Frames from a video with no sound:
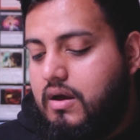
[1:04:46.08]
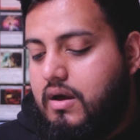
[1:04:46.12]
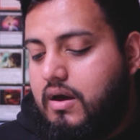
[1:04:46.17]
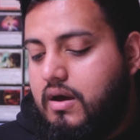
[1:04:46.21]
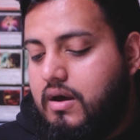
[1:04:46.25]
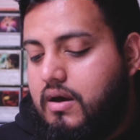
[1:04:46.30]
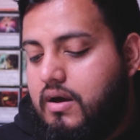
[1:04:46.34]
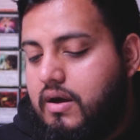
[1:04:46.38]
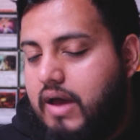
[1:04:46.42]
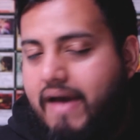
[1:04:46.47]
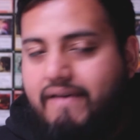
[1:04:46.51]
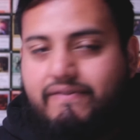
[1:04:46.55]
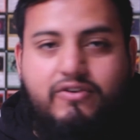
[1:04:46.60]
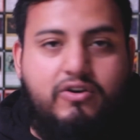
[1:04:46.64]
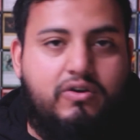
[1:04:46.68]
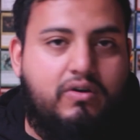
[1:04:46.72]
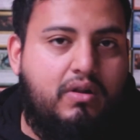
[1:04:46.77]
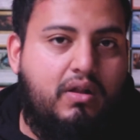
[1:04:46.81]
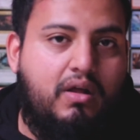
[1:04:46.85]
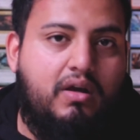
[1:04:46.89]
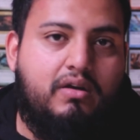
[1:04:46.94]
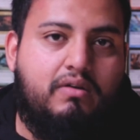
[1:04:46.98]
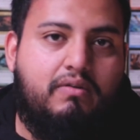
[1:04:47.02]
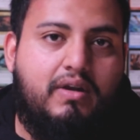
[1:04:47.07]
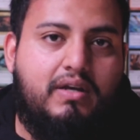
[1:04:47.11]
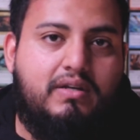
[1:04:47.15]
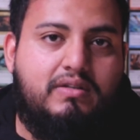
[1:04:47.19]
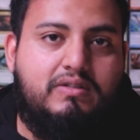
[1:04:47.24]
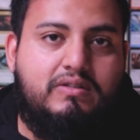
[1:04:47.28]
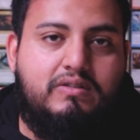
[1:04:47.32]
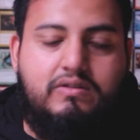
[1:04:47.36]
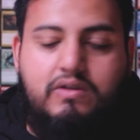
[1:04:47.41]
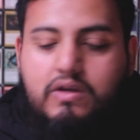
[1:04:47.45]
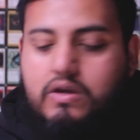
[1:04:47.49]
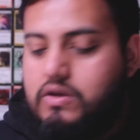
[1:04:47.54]
after a long
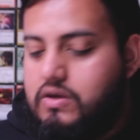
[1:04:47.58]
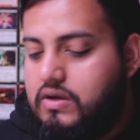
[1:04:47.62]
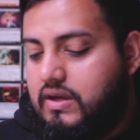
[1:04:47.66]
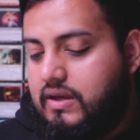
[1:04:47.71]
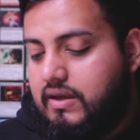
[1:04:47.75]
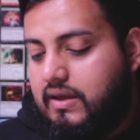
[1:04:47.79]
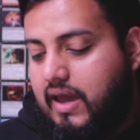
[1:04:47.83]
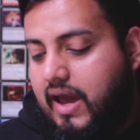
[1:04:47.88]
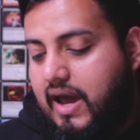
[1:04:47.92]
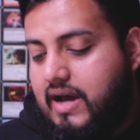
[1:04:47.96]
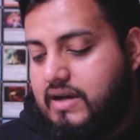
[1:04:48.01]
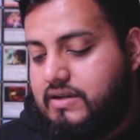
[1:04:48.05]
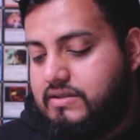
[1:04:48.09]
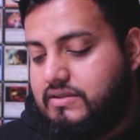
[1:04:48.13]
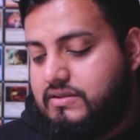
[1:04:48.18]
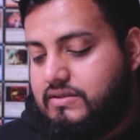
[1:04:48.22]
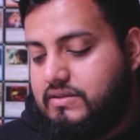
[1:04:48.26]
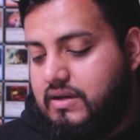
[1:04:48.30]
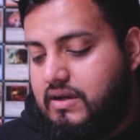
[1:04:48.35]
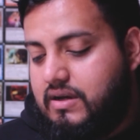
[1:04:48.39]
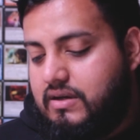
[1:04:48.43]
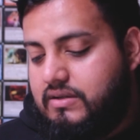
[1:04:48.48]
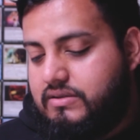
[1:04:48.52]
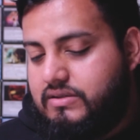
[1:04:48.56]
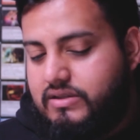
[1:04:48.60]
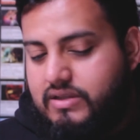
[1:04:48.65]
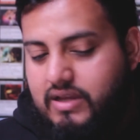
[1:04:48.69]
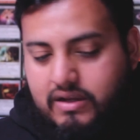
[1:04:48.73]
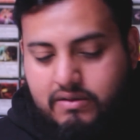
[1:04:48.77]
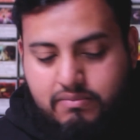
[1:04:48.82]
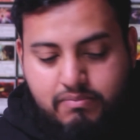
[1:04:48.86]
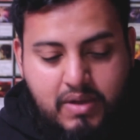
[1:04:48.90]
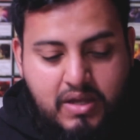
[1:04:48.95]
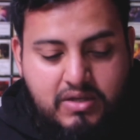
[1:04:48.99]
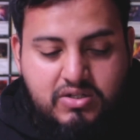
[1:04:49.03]
rest. So you can cast
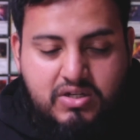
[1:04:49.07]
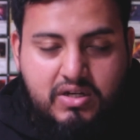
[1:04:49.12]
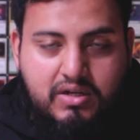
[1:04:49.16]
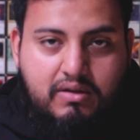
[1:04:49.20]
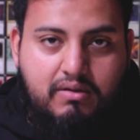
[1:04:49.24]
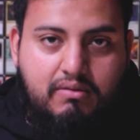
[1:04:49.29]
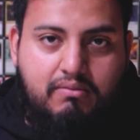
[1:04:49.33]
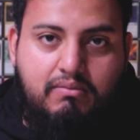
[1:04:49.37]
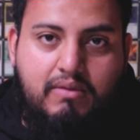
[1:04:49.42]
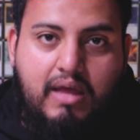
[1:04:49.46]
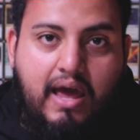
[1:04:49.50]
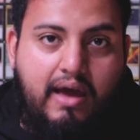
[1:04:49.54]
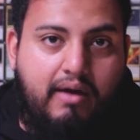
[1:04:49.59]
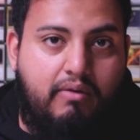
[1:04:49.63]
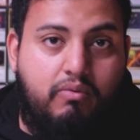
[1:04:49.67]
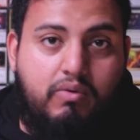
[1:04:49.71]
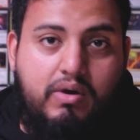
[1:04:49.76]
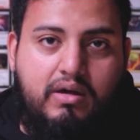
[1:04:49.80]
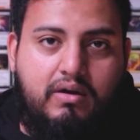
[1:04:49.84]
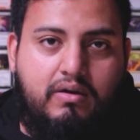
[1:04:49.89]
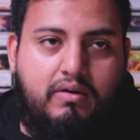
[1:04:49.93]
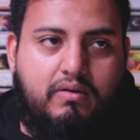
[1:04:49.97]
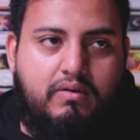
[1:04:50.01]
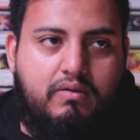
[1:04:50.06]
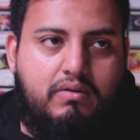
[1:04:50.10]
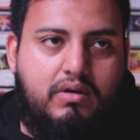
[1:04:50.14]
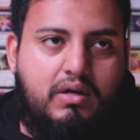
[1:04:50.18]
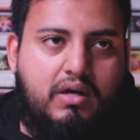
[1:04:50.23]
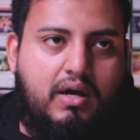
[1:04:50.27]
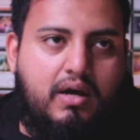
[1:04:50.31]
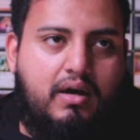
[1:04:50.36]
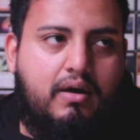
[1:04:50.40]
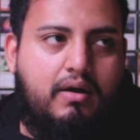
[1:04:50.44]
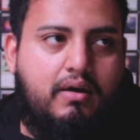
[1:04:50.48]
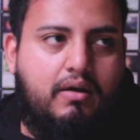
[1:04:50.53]
Detect Magic at will
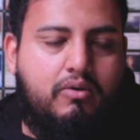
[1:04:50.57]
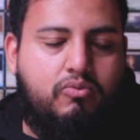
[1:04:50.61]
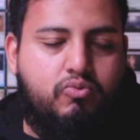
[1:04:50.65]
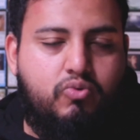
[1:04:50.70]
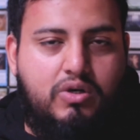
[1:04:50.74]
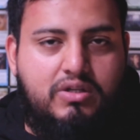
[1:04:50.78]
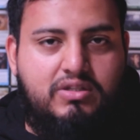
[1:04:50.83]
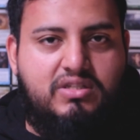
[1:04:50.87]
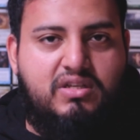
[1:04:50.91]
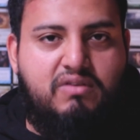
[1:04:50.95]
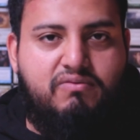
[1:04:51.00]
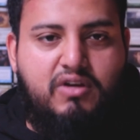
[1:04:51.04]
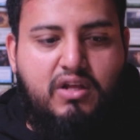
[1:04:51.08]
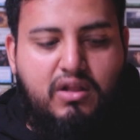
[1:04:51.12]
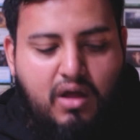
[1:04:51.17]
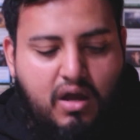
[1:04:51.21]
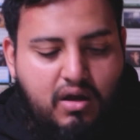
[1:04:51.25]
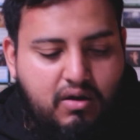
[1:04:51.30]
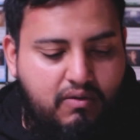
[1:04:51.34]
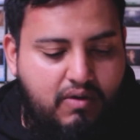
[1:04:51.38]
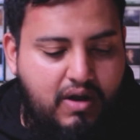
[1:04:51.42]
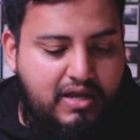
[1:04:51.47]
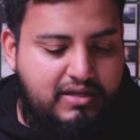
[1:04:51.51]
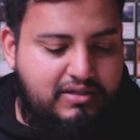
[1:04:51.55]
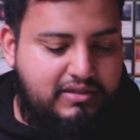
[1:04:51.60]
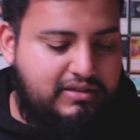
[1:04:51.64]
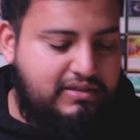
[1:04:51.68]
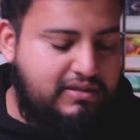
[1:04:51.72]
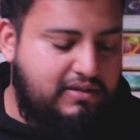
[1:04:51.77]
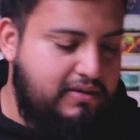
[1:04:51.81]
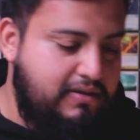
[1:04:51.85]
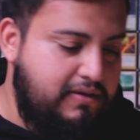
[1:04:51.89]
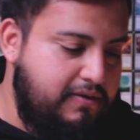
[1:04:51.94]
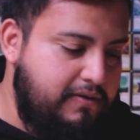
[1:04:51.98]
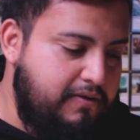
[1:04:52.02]
once every long
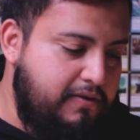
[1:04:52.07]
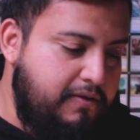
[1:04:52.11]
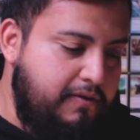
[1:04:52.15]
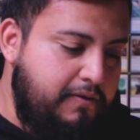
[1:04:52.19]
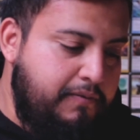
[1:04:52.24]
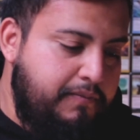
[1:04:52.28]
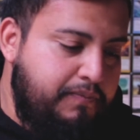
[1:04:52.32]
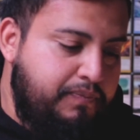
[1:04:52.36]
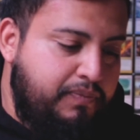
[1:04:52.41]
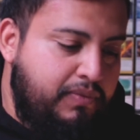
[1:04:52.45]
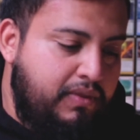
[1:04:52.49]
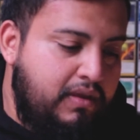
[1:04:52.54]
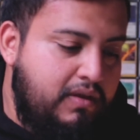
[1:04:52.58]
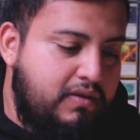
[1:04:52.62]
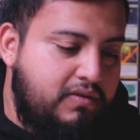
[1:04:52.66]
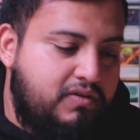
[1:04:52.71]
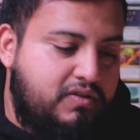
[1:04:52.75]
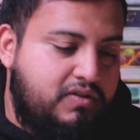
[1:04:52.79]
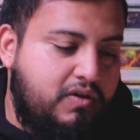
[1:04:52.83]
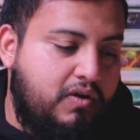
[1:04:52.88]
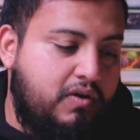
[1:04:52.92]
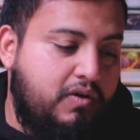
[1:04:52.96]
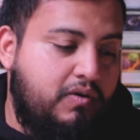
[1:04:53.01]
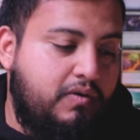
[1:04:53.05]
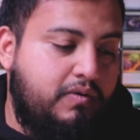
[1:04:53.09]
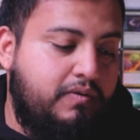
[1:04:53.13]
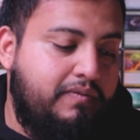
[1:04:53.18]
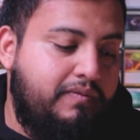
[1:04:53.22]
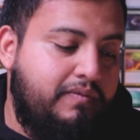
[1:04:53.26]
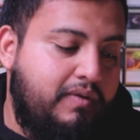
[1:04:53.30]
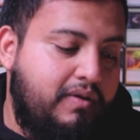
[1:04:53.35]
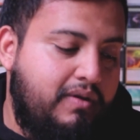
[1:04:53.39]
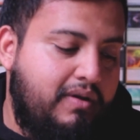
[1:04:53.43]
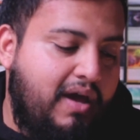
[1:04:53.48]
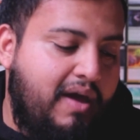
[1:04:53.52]
rest. So,
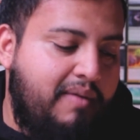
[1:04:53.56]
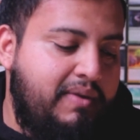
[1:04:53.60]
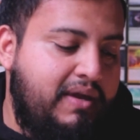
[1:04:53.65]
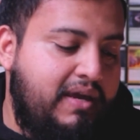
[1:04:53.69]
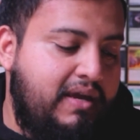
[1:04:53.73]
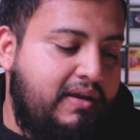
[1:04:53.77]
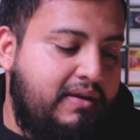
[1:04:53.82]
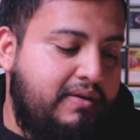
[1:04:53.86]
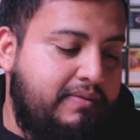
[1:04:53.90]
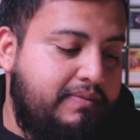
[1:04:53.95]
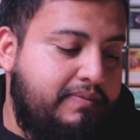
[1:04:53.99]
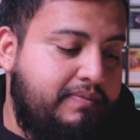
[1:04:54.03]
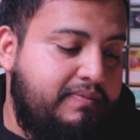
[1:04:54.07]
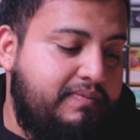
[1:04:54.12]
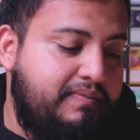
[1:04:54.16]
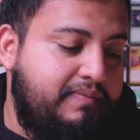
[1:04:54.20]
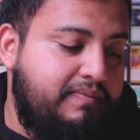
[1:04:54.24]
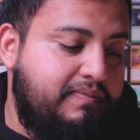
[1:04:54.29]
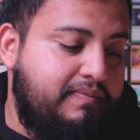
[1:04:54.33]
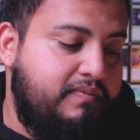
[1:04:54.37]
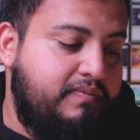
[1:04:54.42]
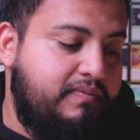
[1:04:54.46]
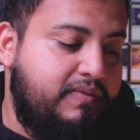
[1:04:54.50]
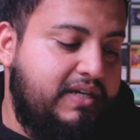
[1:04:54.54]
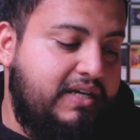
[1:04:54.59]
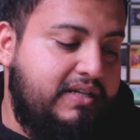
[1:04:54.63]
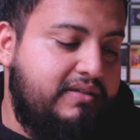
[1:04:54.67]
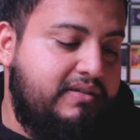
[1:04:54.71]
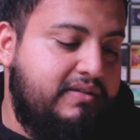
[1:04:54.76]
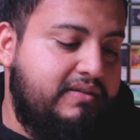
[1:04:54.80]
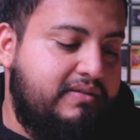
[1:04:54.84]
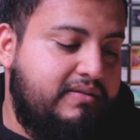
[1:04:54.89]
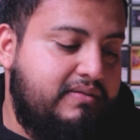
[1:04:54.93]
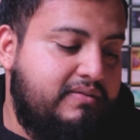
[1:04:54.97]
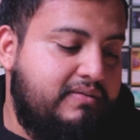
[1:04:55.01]
I mean,
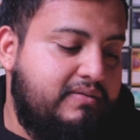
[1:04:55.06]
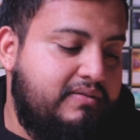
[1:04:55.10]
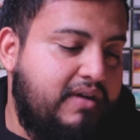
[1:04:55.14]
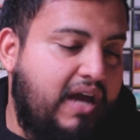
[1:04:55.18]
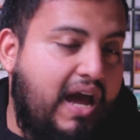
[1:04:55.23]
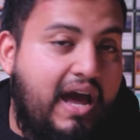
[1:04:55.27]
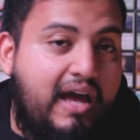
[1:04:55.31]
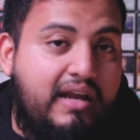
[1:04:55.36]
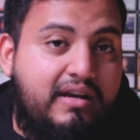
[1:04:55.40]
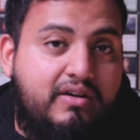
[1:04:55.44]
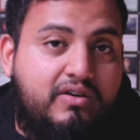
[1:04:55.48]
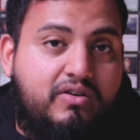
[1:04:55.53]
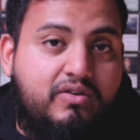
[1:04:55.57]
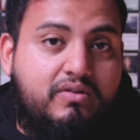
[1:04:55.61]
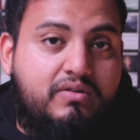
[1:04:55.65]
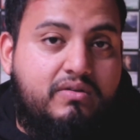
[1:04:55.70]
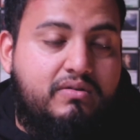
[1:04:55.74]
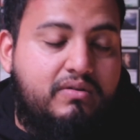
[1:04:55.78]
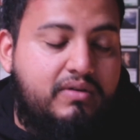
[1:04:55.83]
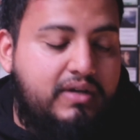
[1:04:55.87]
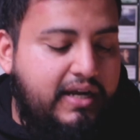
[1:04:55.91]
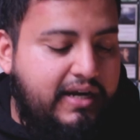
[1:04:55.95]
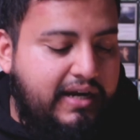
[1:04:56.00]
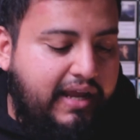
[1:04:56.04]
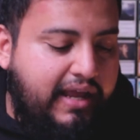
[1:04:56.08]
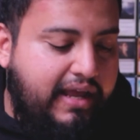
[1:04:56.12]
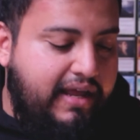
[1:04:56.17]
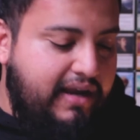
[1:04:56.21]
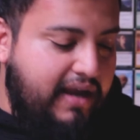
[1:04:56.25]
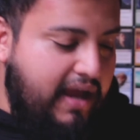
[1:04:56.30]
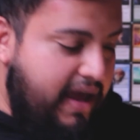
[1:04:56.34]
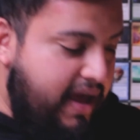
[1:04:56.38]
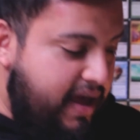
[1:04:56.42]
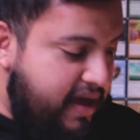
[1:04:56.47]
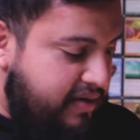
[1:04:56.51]
that's kind of cool. And
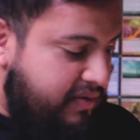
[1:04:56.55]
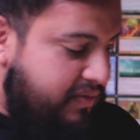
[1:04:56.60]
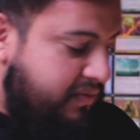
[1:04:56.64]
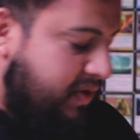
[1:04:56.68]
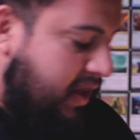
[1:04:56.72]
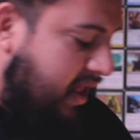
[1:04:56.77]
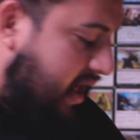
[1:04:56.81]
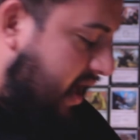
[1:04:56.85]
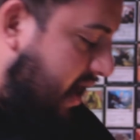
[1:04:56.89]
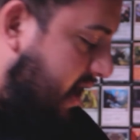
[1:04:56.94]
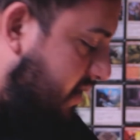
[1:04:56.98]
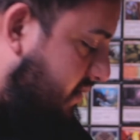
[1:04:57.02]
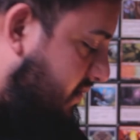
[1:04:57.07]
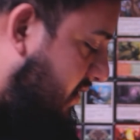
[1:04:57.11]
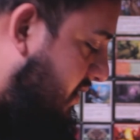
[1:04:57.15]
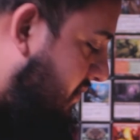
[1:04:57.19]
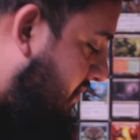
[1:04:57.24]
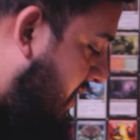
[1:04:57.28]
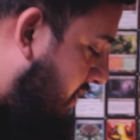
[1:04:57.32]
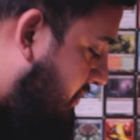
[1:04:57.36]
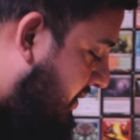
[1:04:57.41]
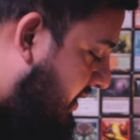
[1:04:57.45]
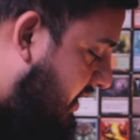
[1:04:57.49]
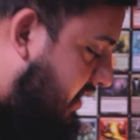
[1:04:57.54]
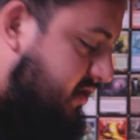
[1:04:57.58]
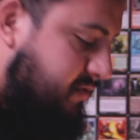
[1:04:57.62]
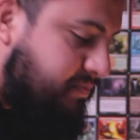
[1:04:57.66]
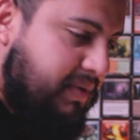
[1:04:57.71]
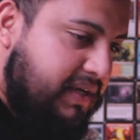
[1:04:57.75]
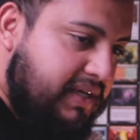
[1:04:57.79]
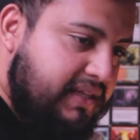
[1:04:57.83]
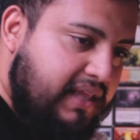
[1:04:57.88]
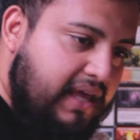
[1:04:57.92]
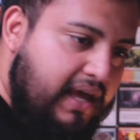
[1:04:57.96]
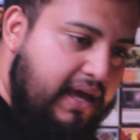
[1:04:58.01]
again, I had one of my players
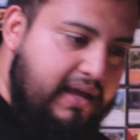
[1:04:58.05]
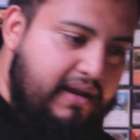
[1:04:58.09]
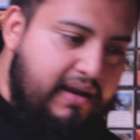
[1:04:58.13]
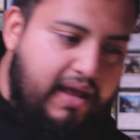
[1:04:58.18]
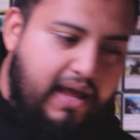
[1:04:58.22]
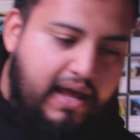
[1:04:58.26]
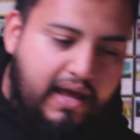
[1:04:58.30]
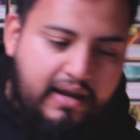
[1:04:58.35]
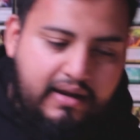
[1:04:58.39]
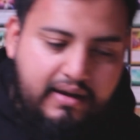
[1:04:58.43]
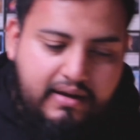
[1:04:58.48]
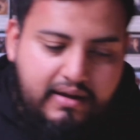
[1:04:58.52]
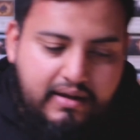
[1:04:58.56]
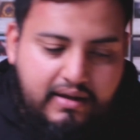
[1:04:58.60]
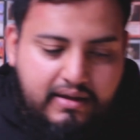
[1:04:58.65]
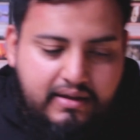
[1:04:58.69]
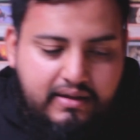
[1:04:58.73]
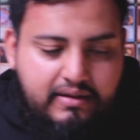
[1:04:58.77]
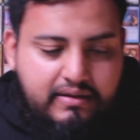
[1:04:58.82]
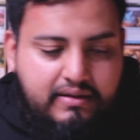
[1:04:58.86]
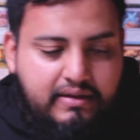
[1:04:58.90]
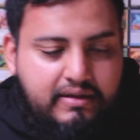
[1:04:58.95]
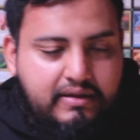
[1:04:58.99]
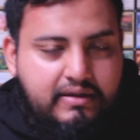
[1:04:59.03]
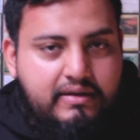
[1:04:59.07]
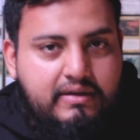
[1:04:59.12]
pick that, and